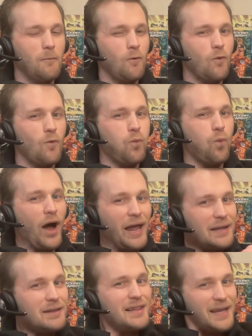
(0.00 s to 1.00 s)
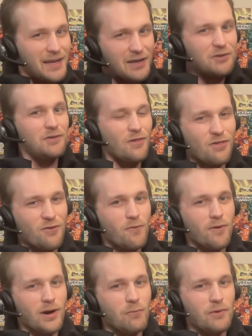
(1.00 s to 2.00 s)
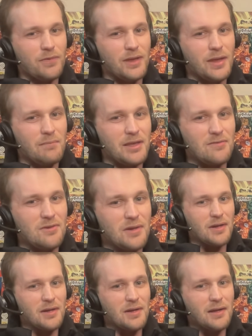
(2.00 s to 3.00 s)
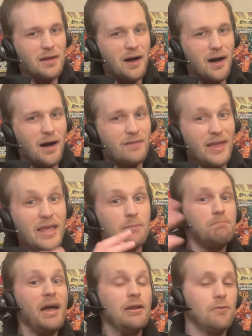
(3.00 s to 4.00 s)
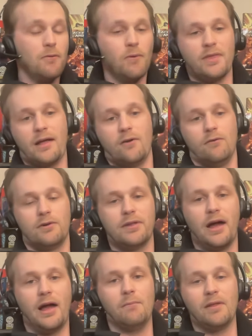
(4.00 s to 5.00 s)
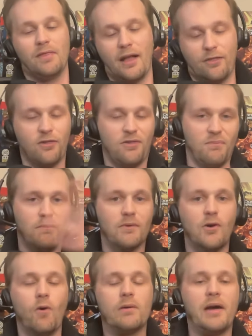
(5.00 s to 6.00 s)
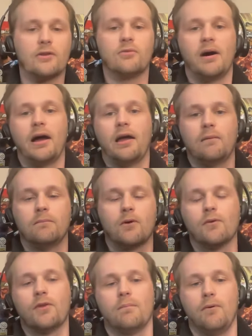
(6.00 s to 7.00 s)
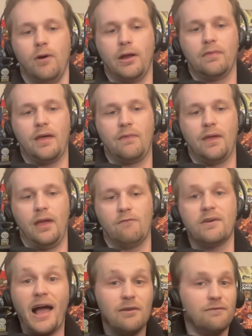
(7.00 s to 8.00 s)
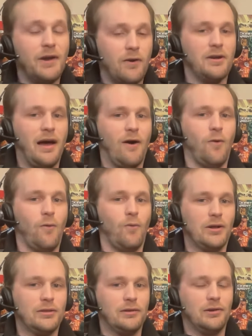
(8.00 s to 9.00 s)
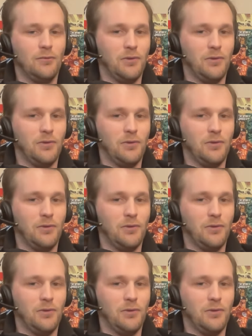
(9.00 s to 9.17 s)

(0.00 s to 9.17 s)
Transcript: quite lead into the story with the image. Mm-hmm, uh, mm-hmm. They get better with that over time. And that's going back to my earlier point that they've kind of figured out what to do